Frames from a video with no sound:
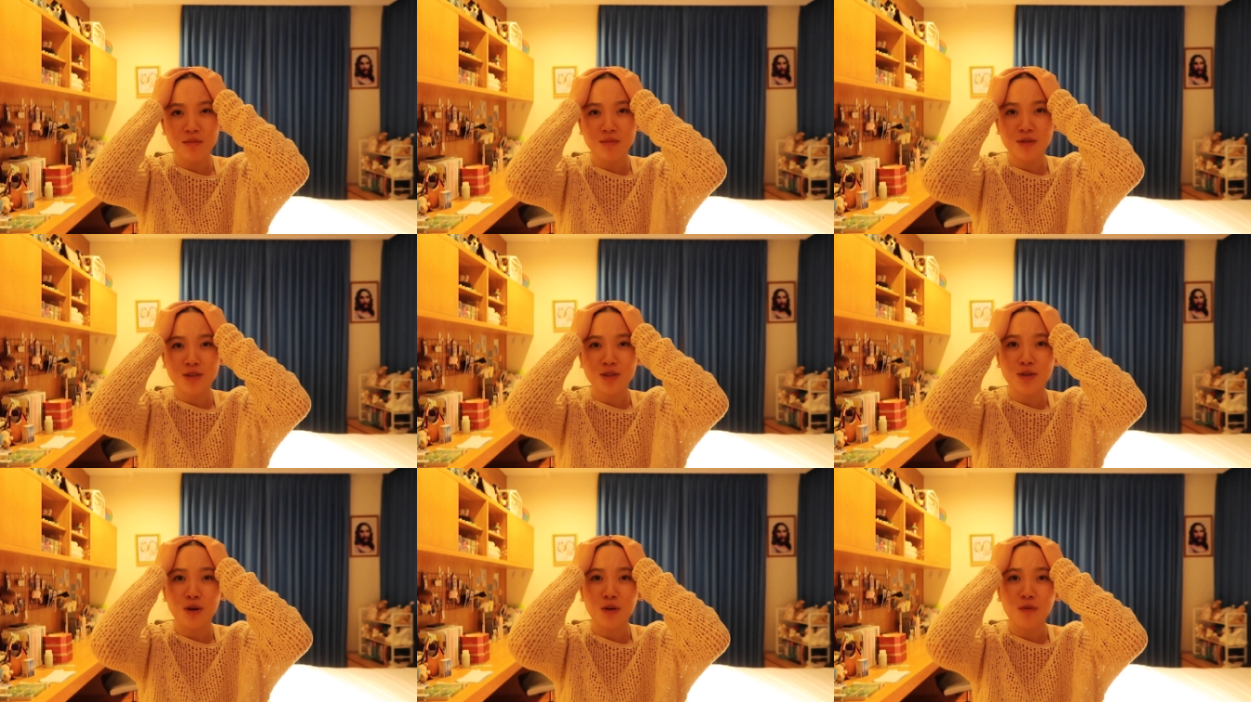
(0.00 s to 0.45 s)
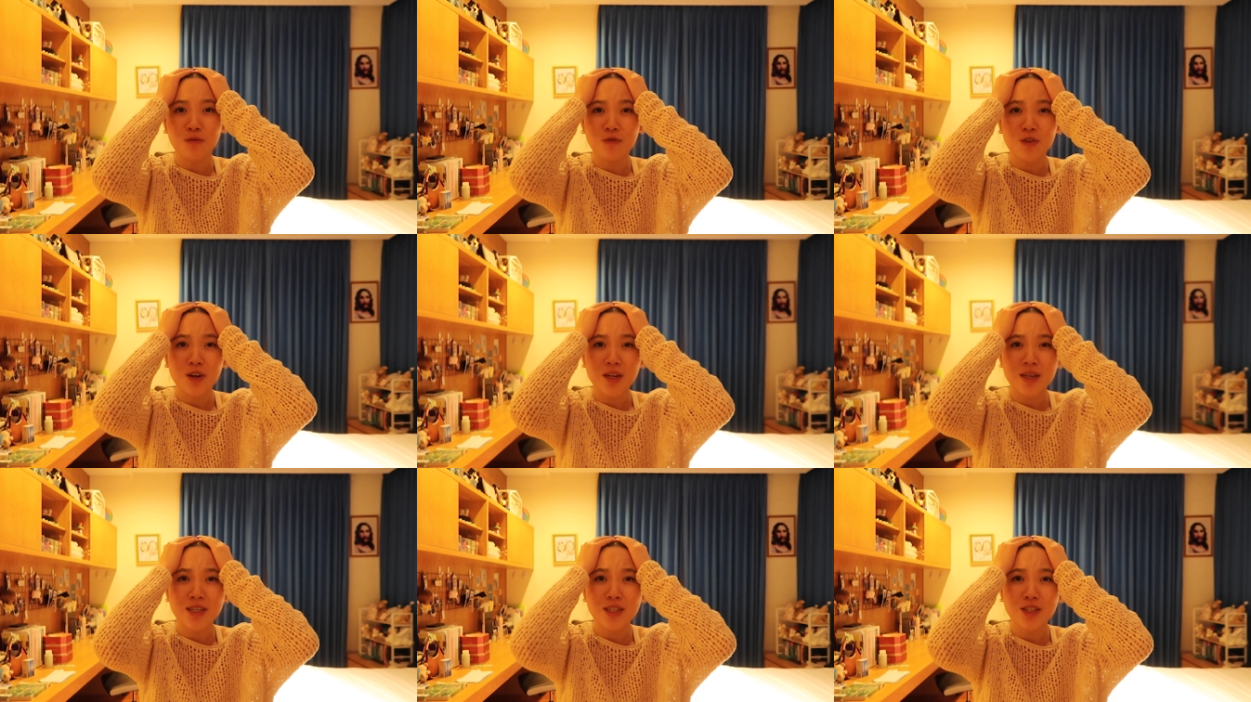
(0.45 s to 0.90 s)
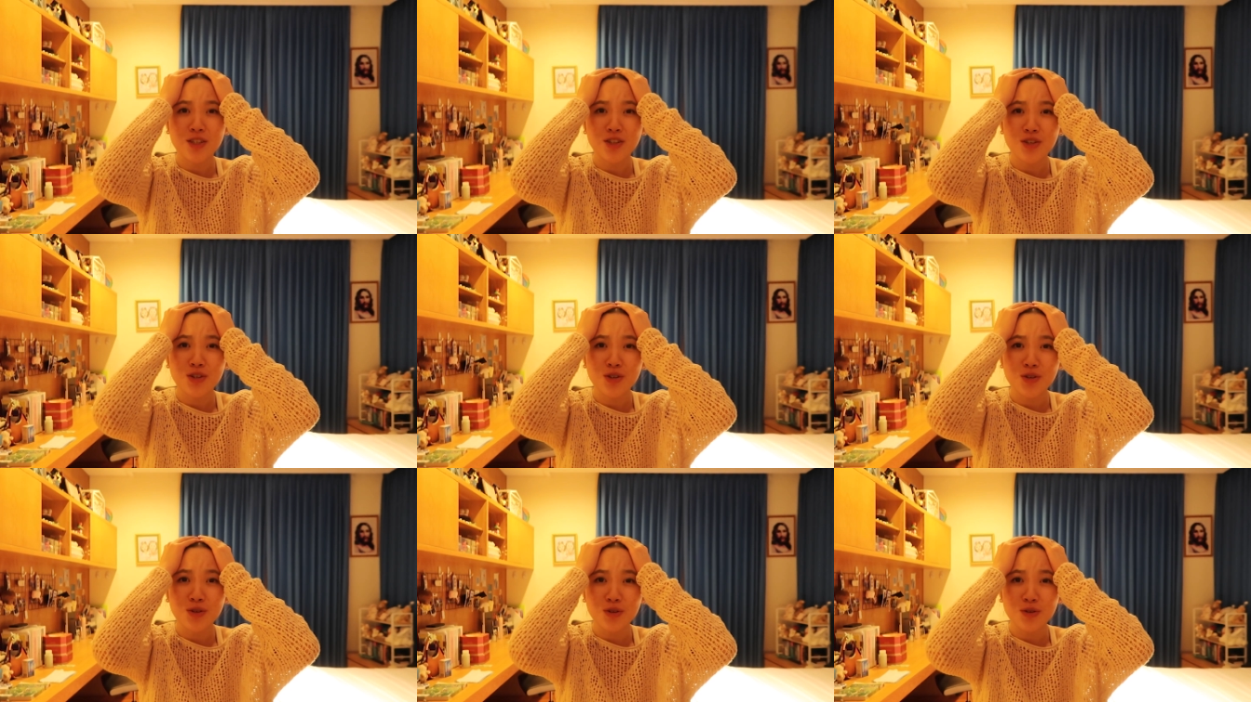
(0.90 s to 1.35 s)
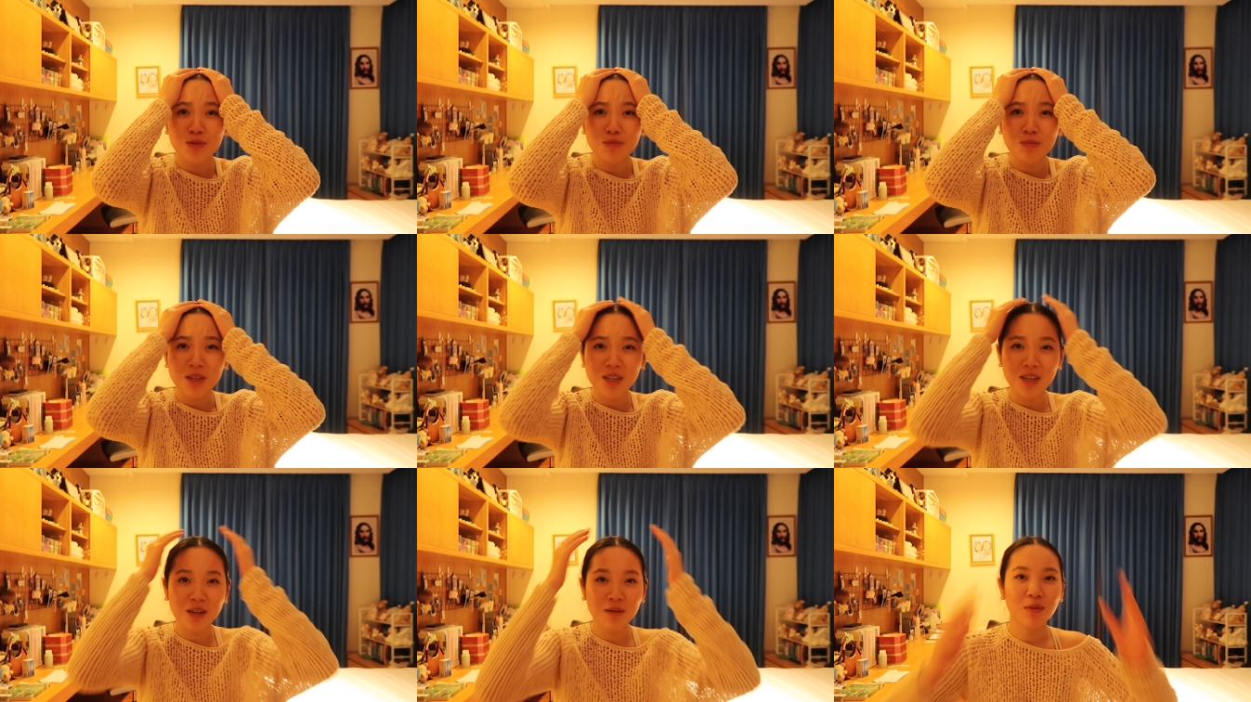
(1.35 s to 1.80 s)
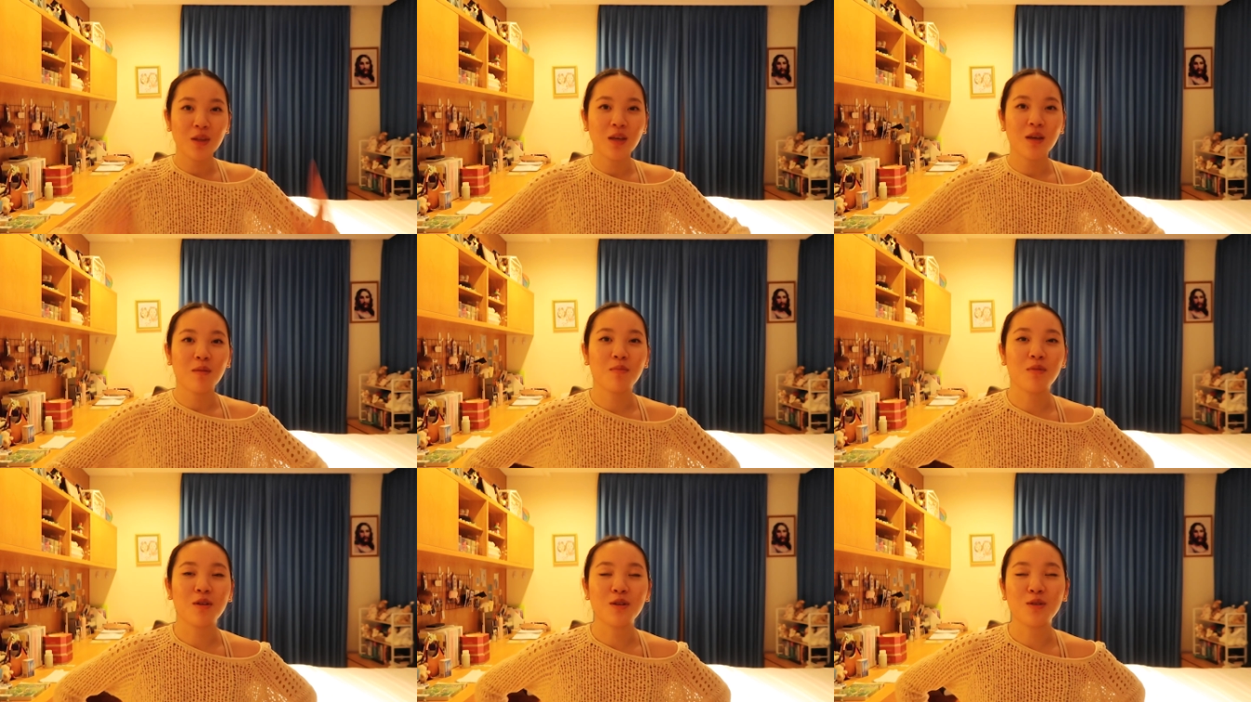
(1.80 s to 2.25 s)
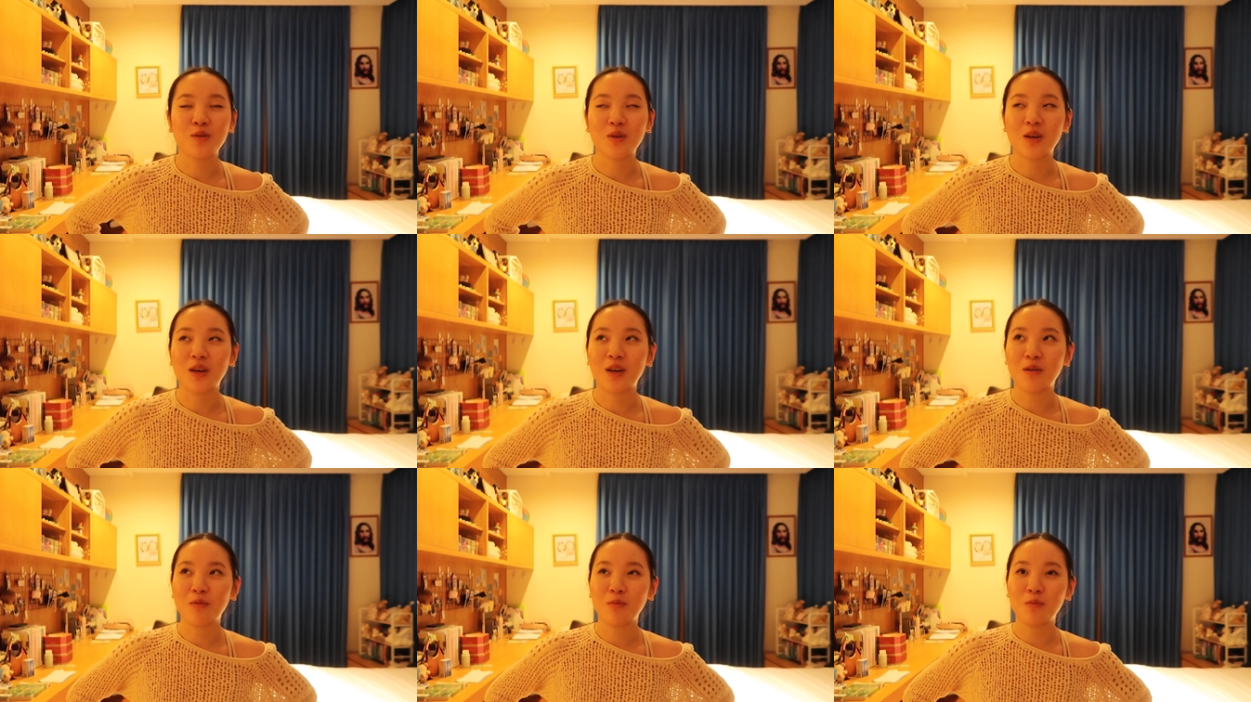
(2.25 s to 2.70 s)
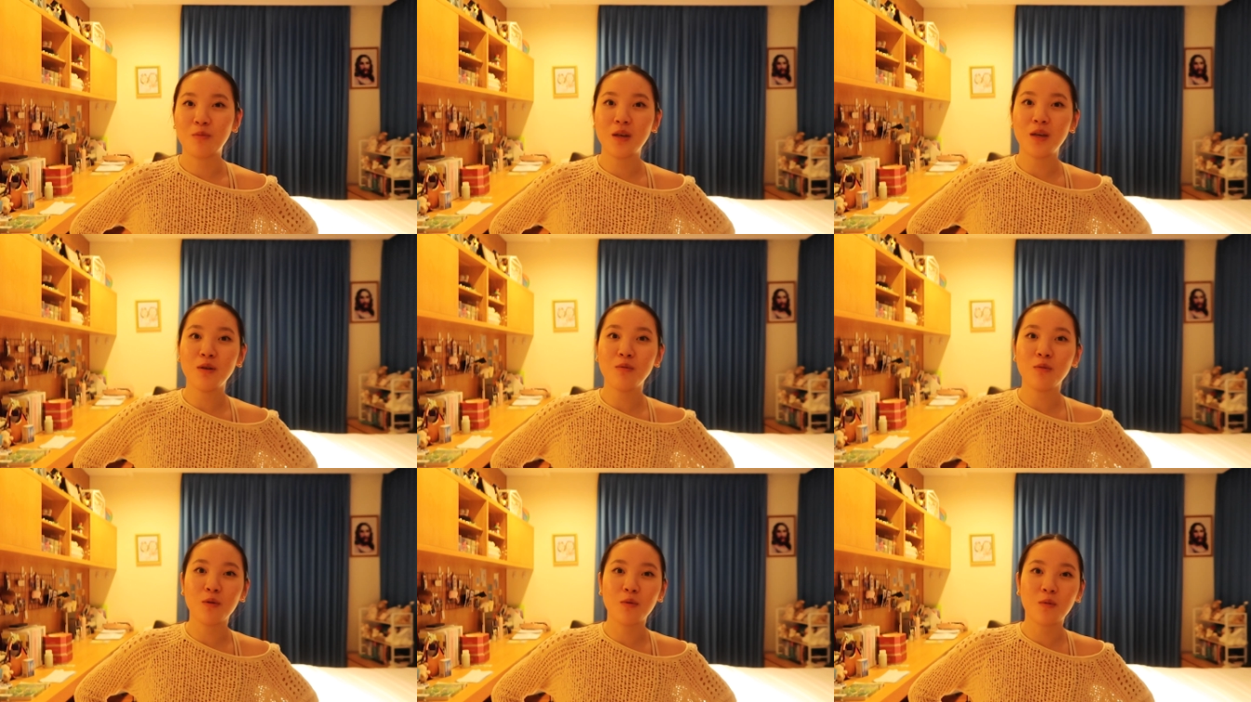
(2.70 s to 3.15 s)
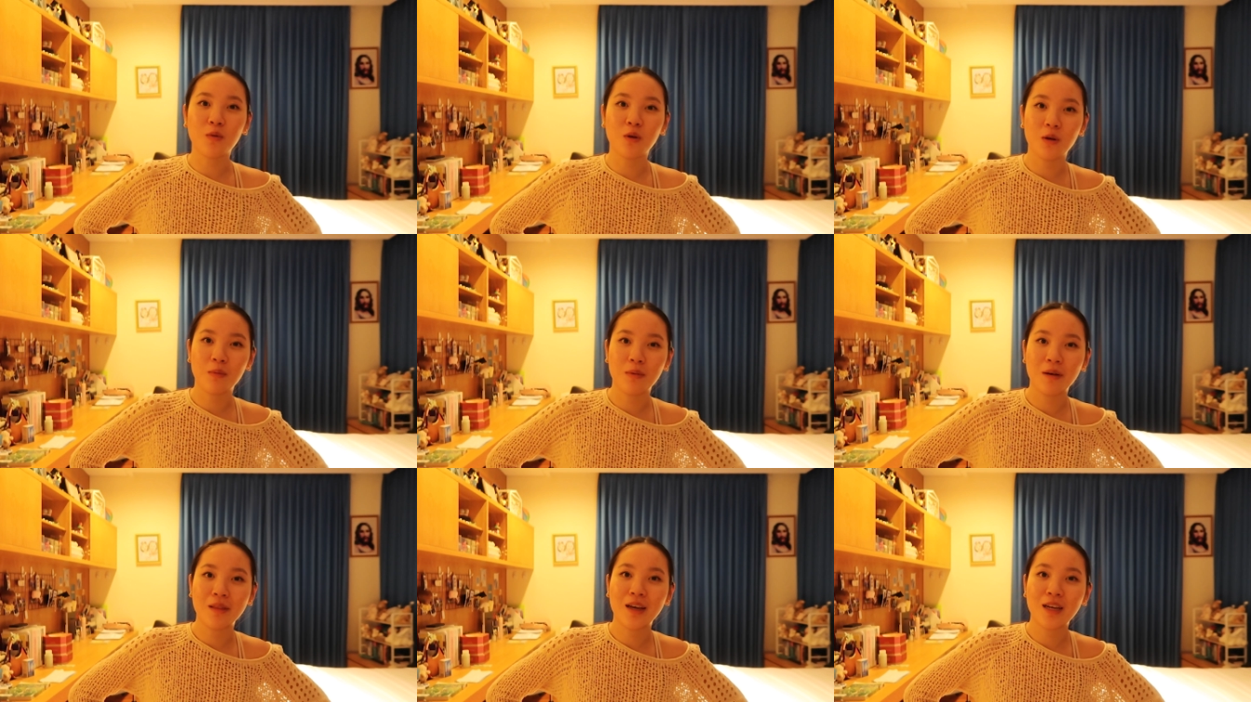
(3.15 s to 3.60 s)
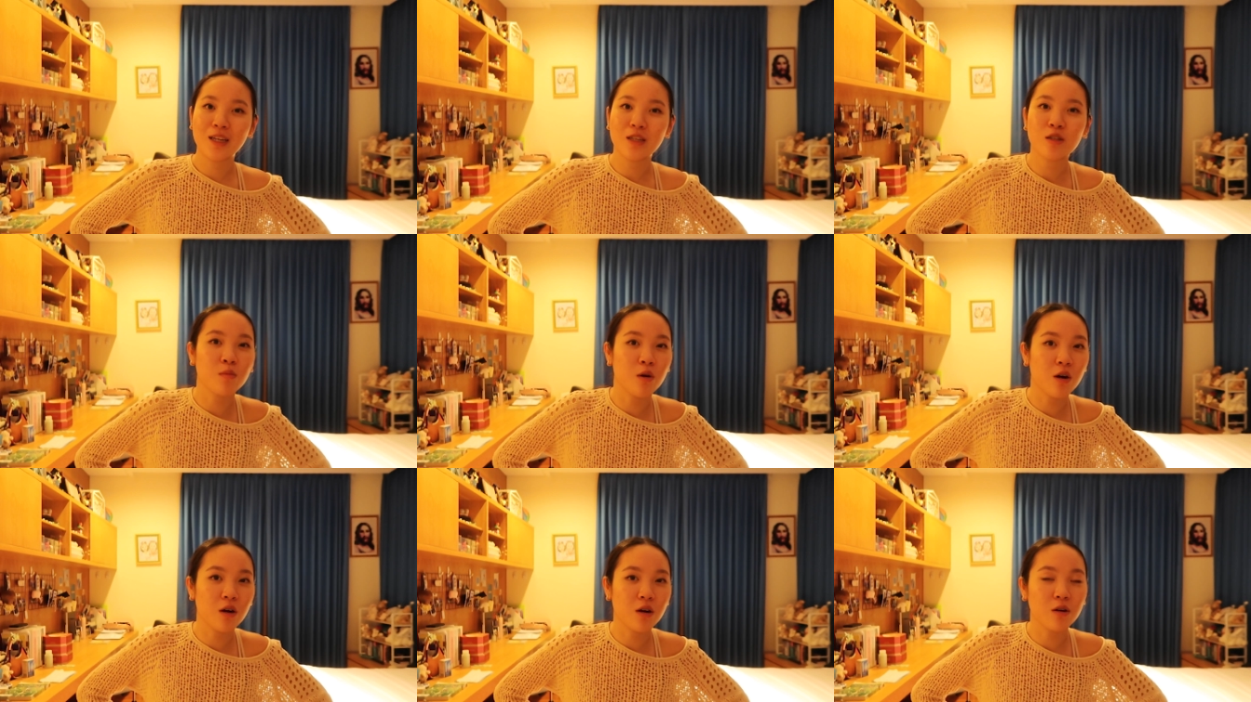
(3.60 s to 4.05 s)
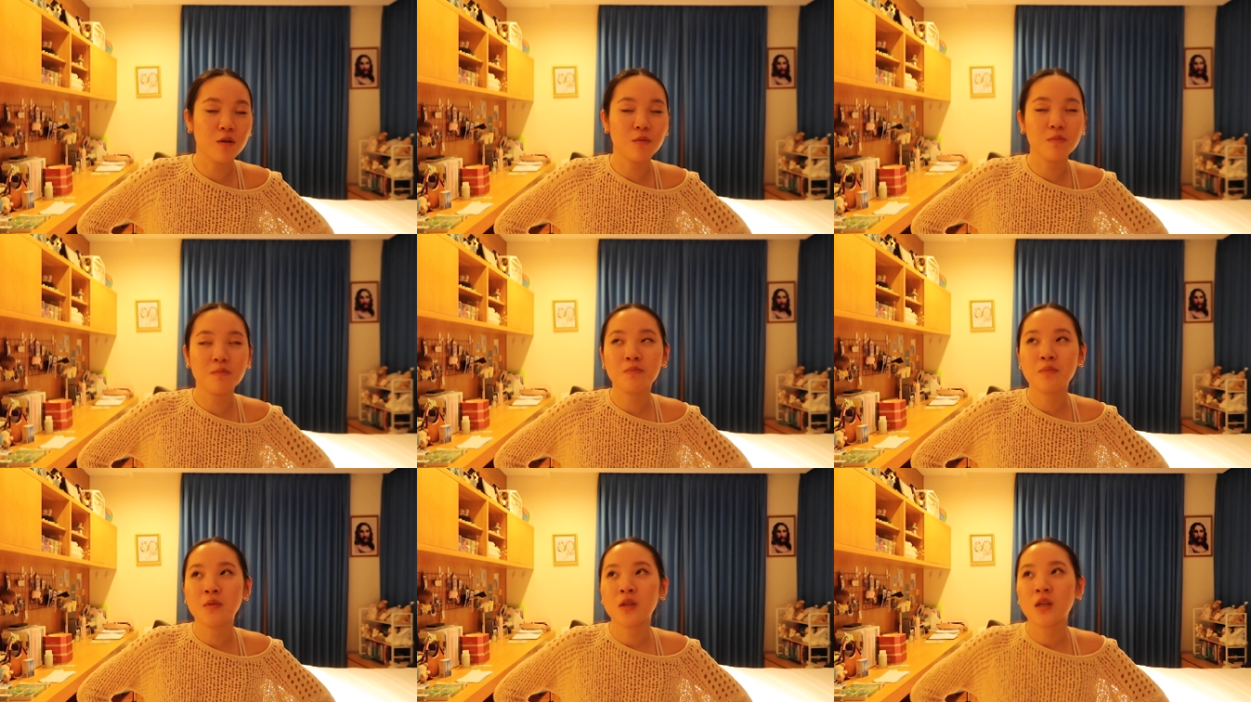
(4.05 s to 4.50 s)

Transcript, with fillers: I'm so freaking doomed, but it's okay. We will worry about that tomorrow.